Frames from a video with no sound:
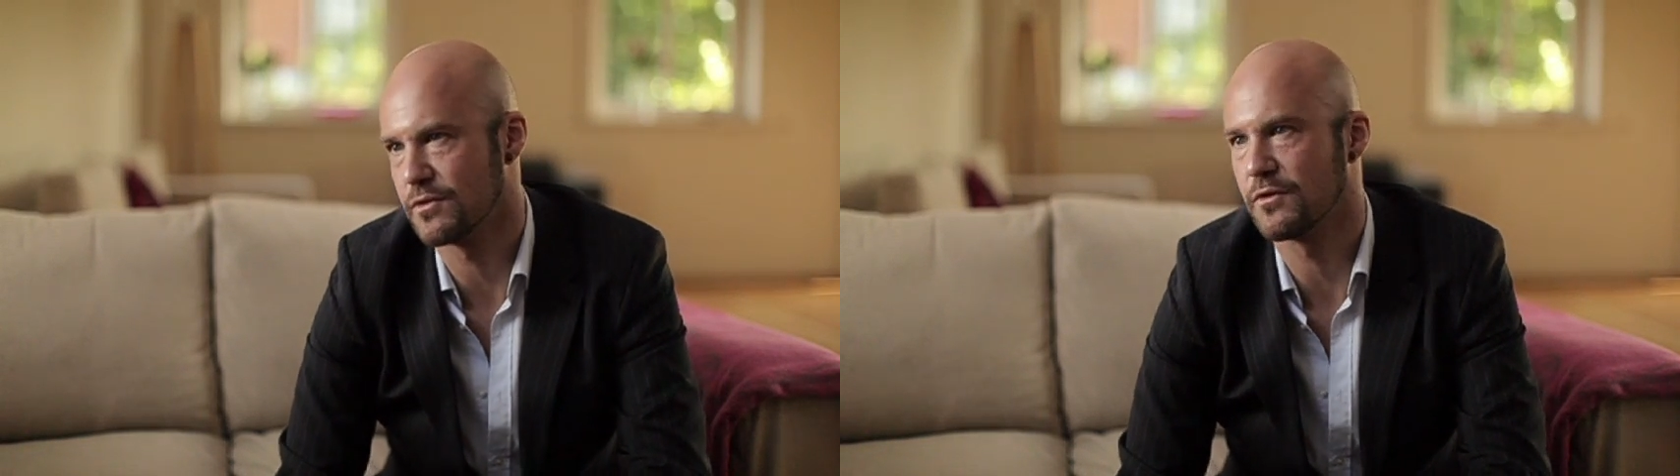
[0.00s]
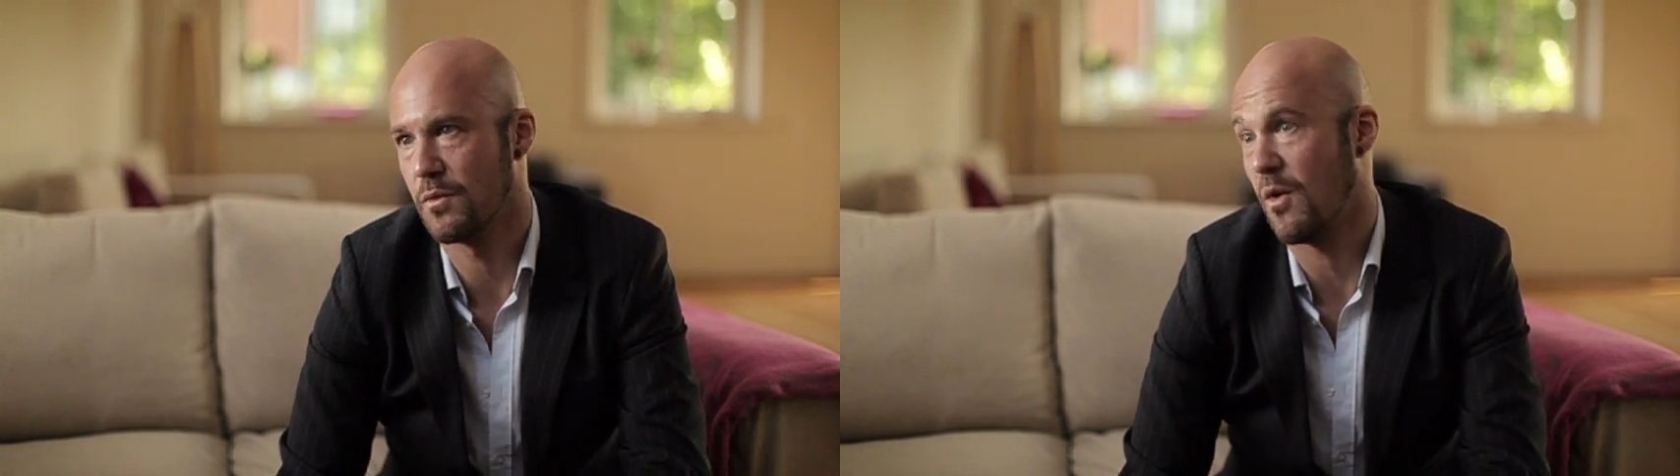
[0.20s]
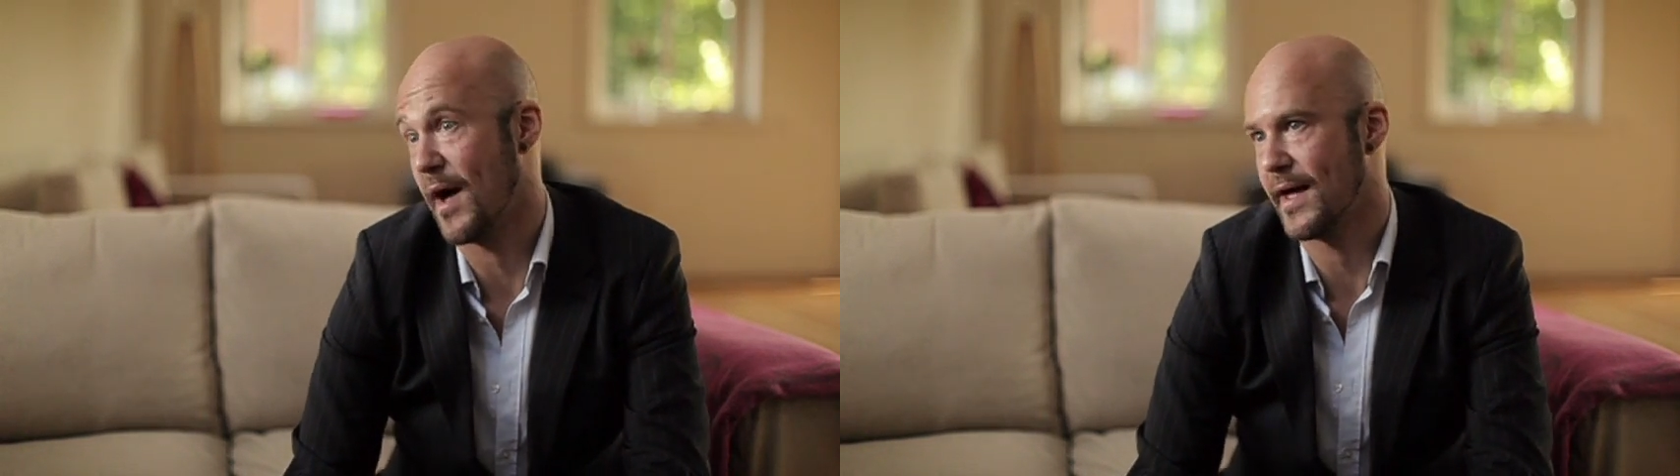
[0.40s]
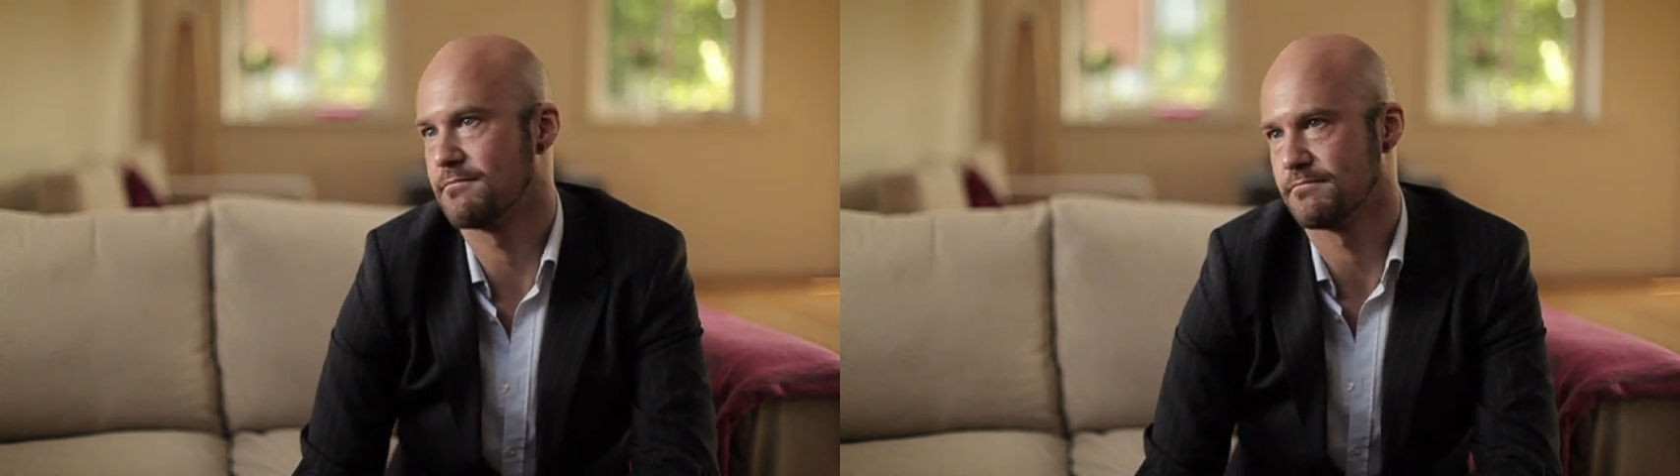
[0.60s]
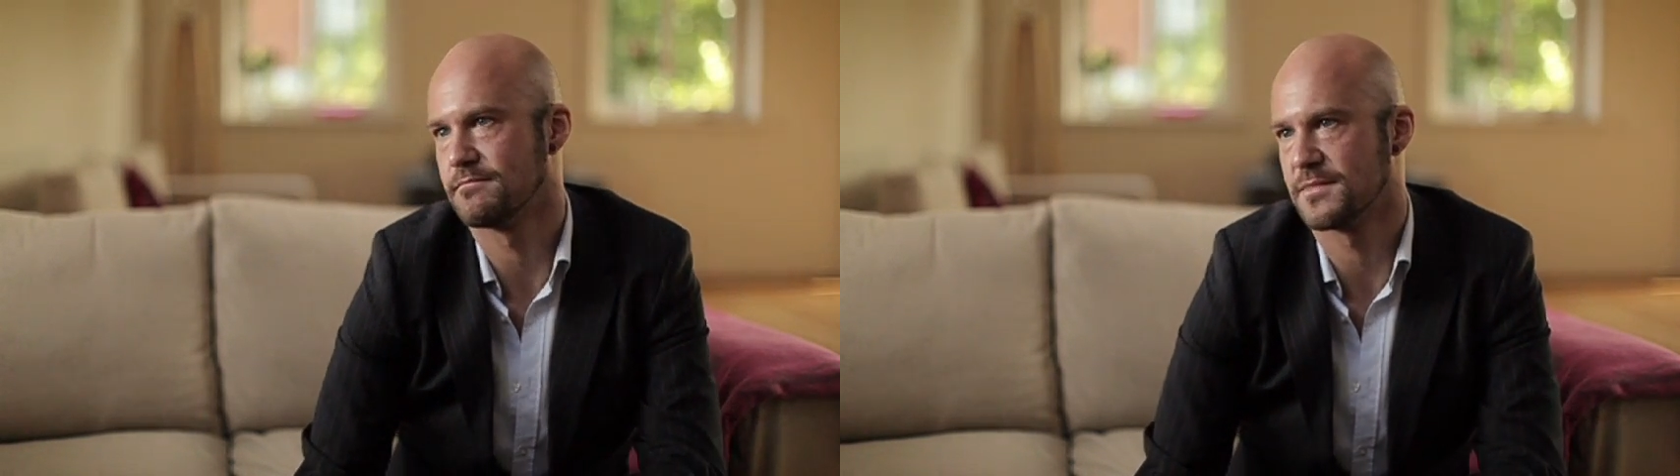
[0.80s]
sort of quite
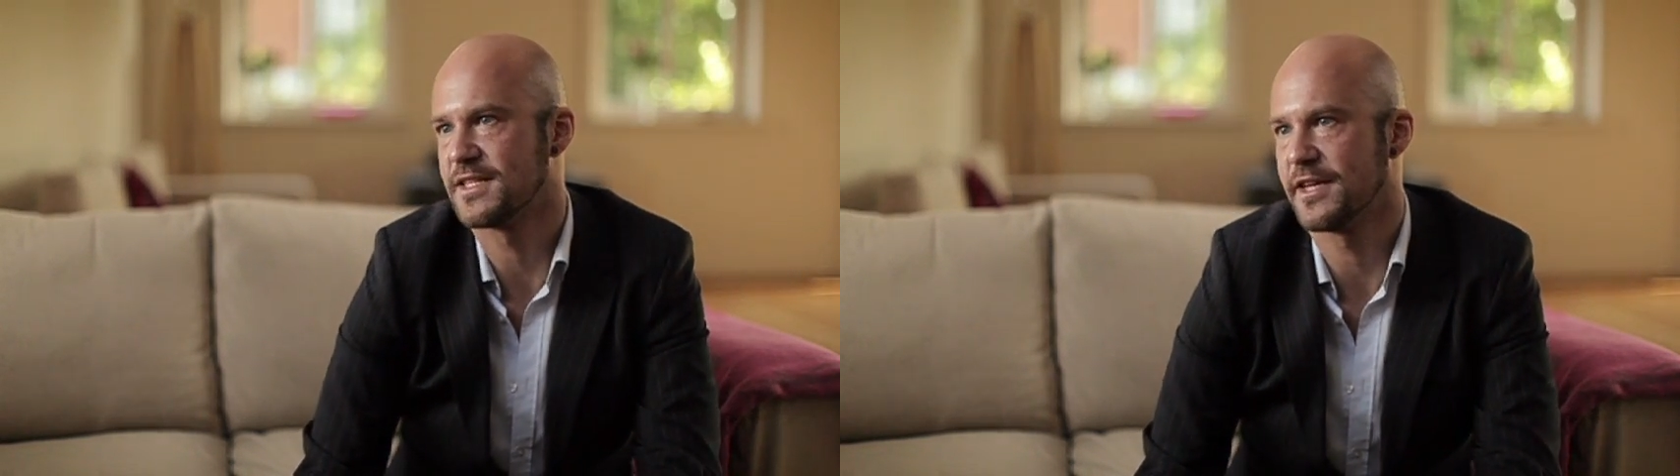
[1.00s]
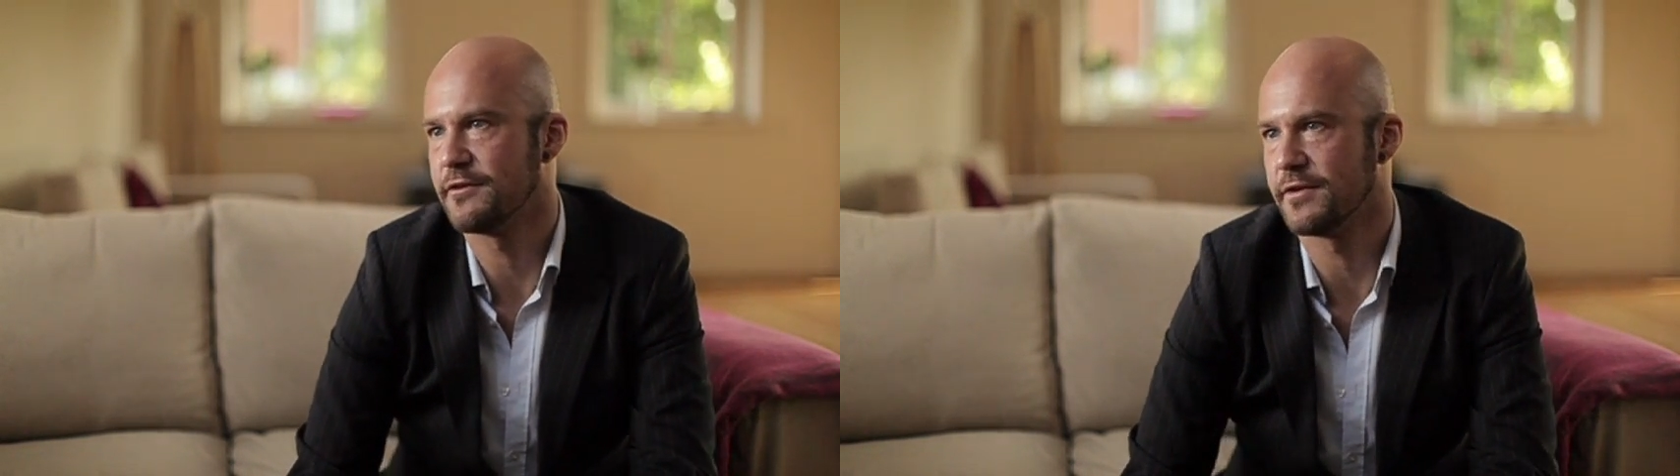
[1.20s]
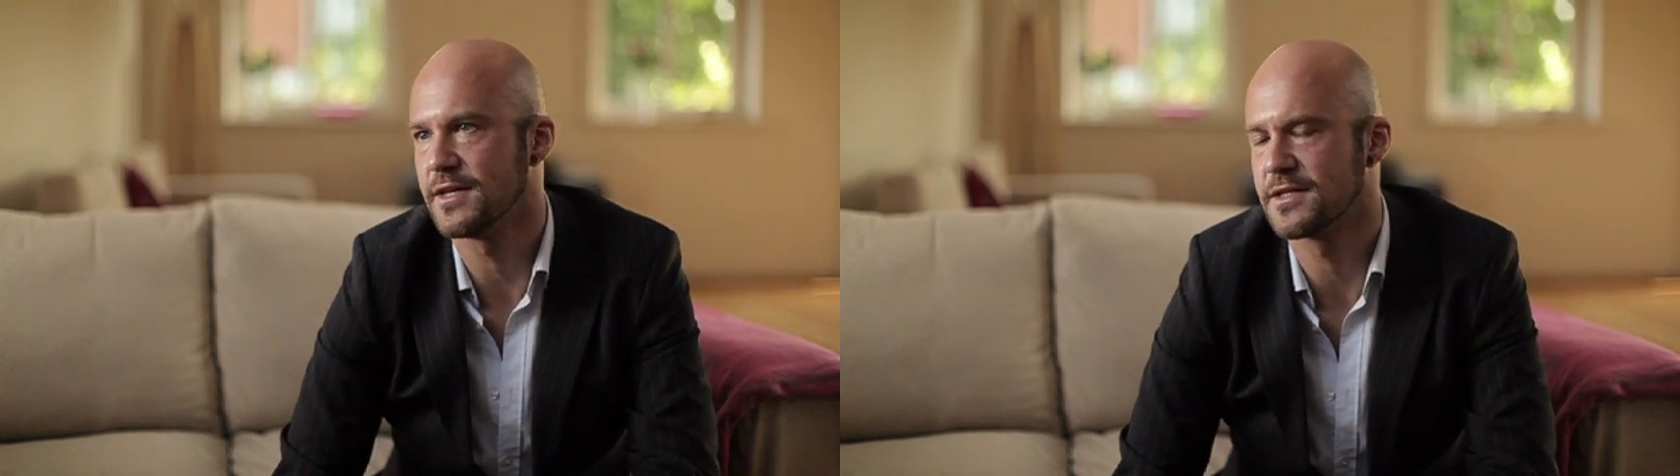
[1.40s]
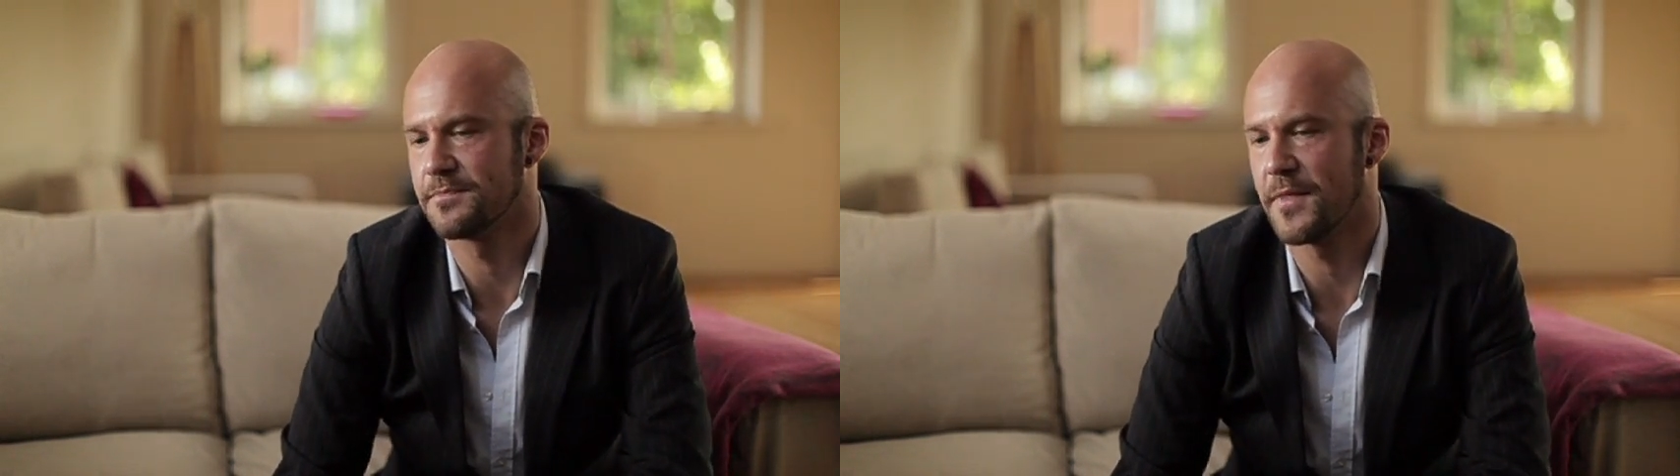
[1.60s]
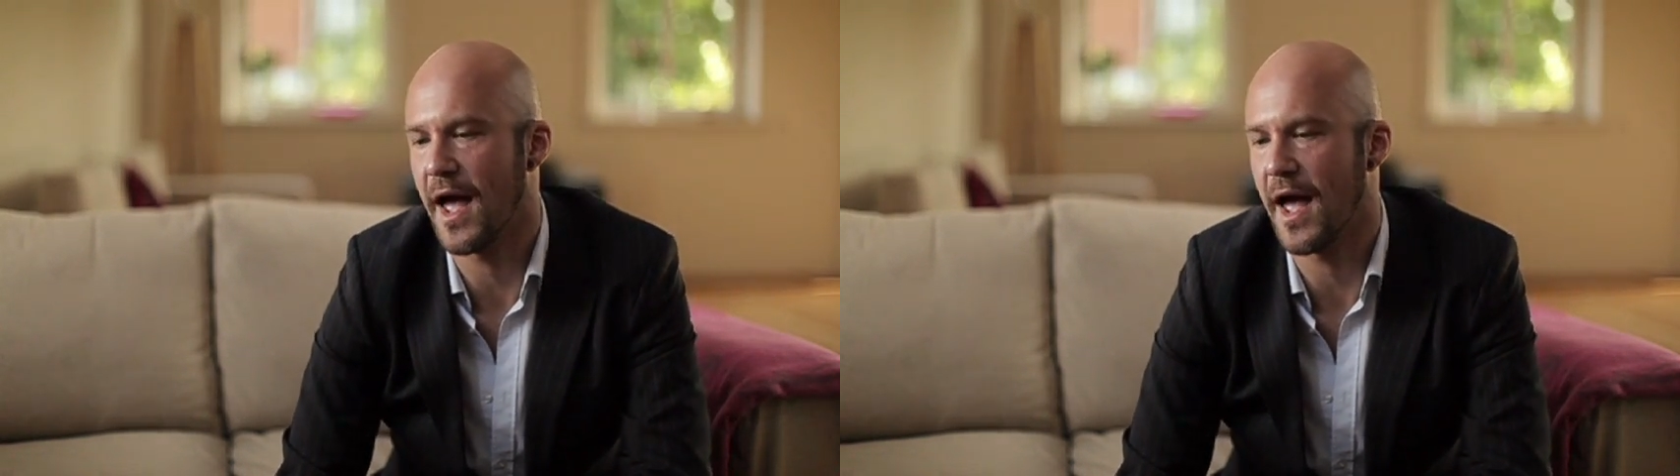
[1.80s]
serious.